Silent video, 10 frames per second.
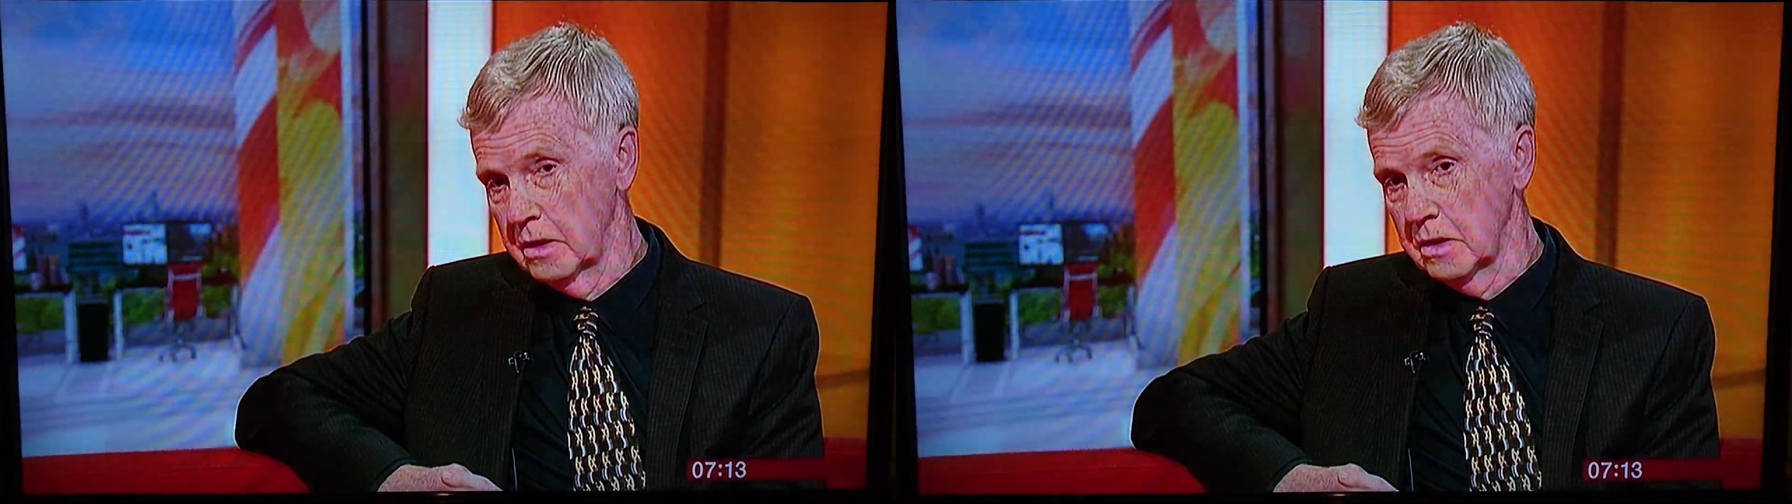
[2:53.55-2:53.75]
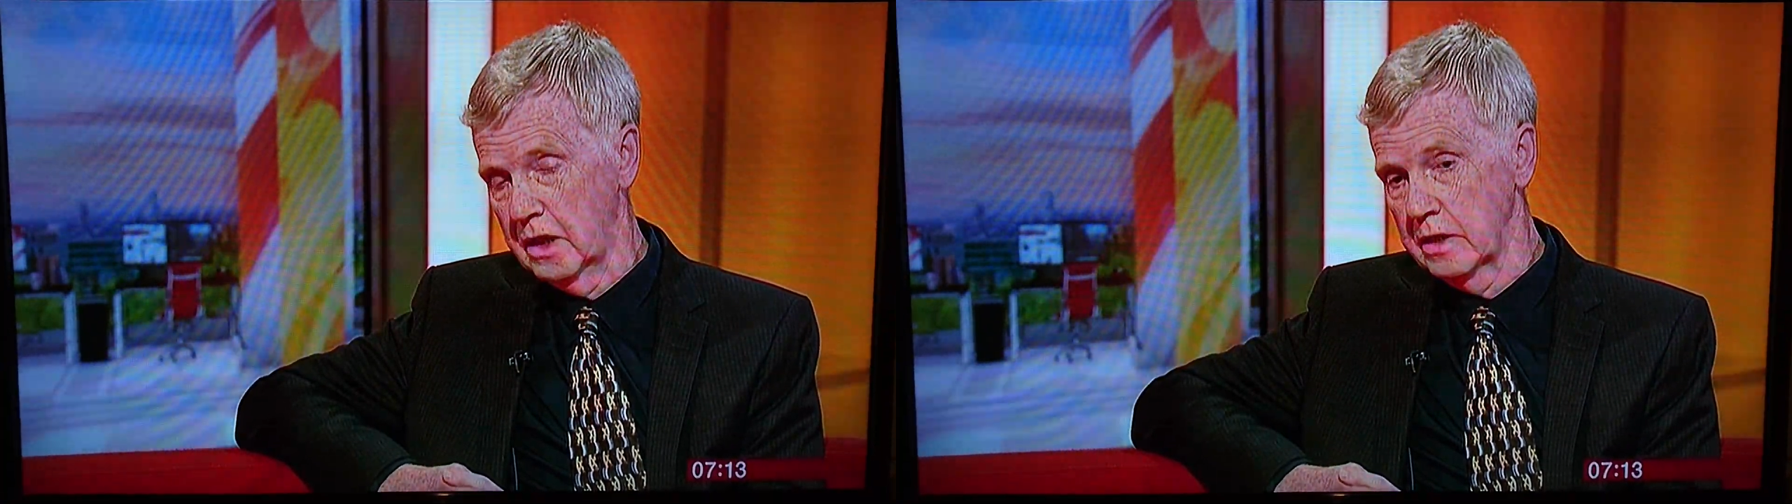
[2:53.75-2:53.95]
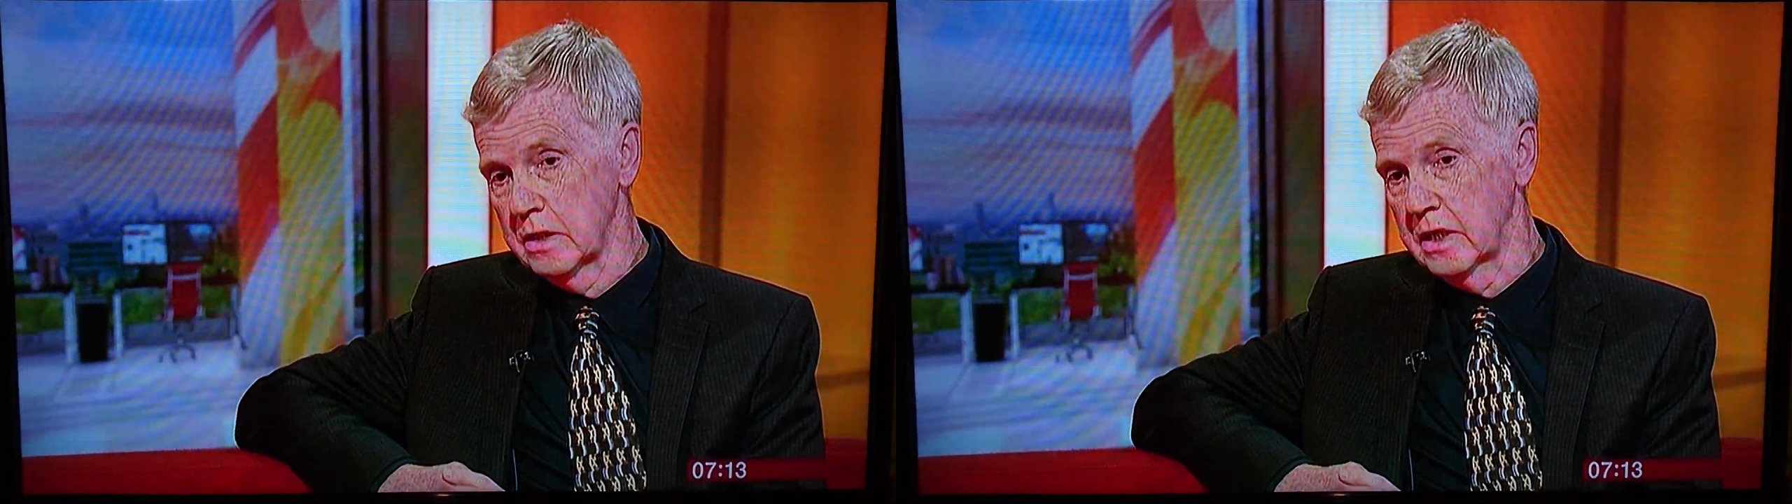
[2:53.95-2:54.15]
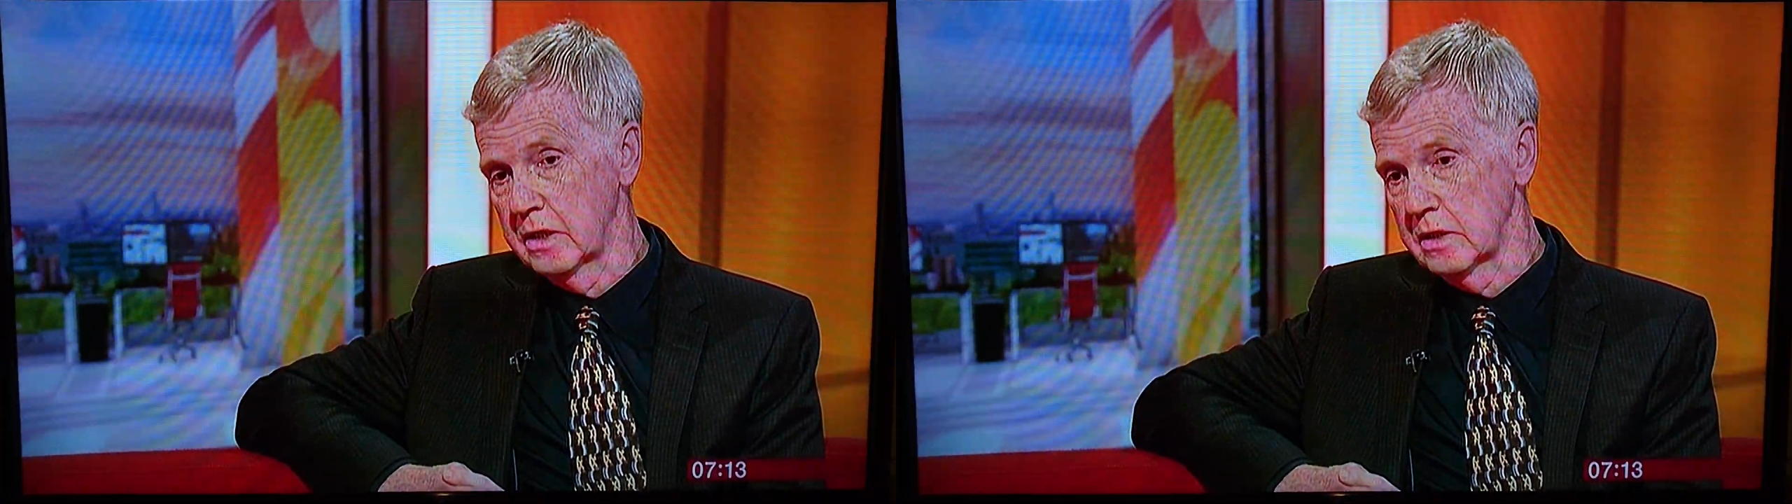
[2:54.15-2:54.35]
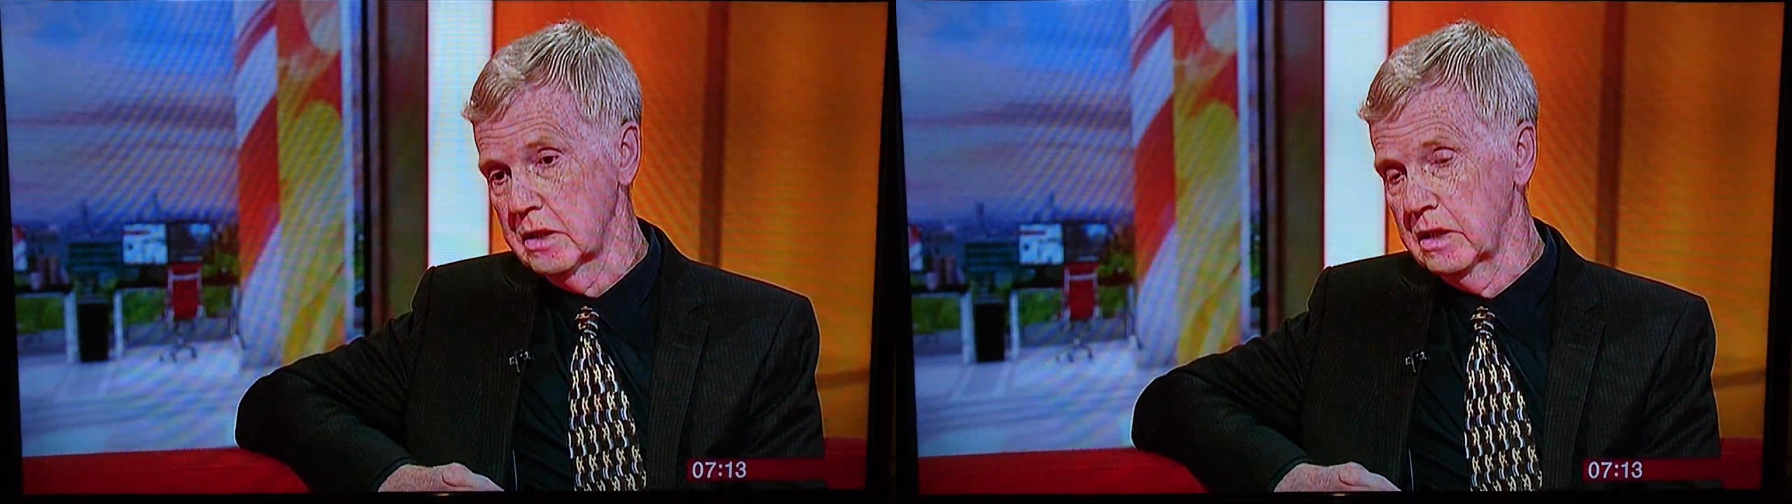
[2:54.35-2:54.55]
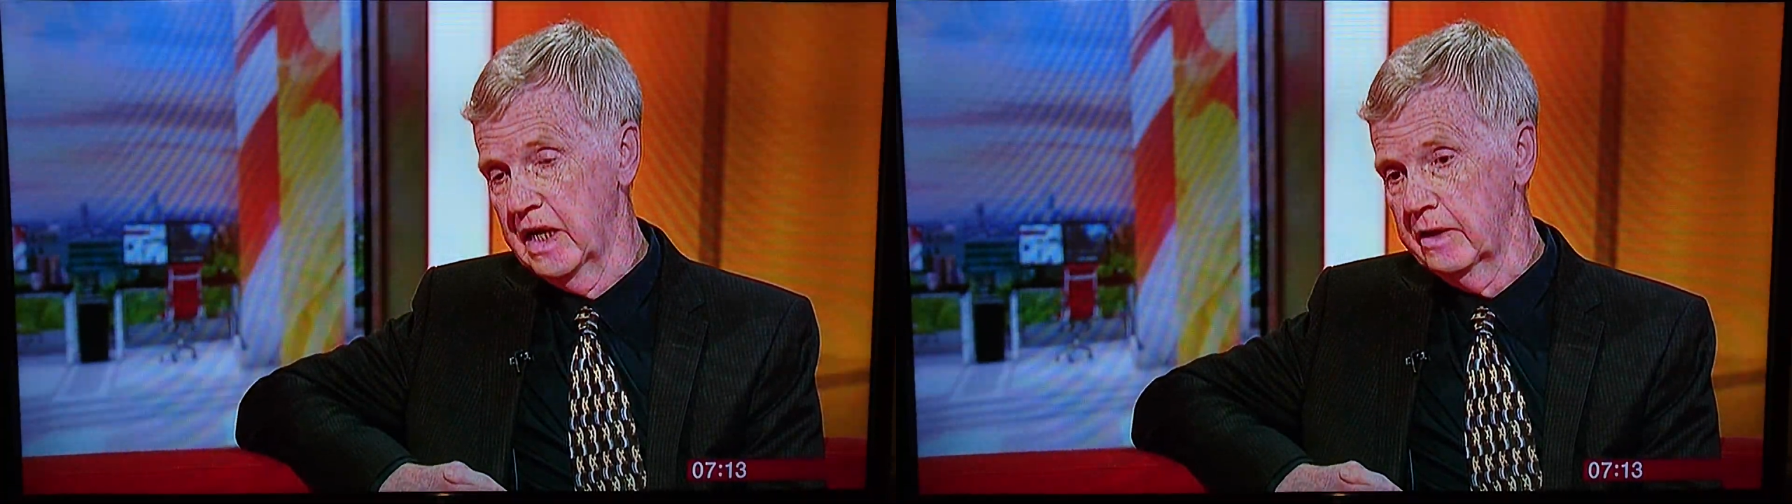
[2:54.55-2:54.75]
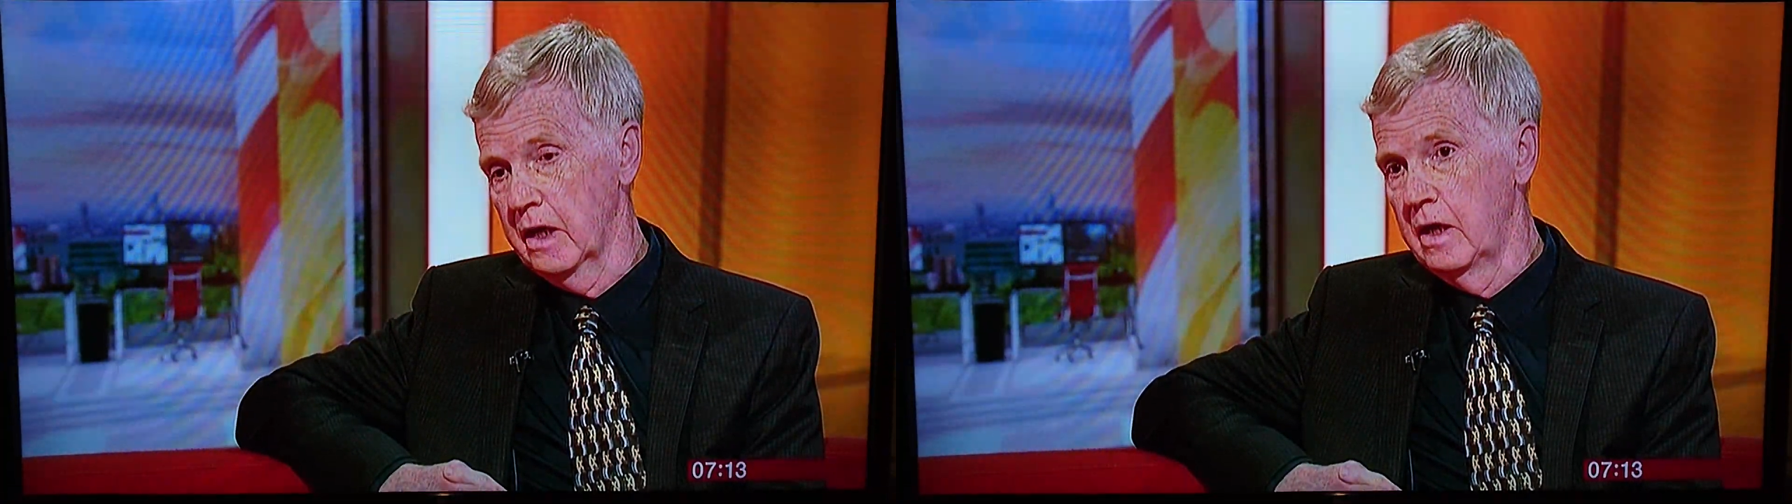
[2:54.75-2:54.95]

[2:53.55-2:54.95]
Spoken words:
such as that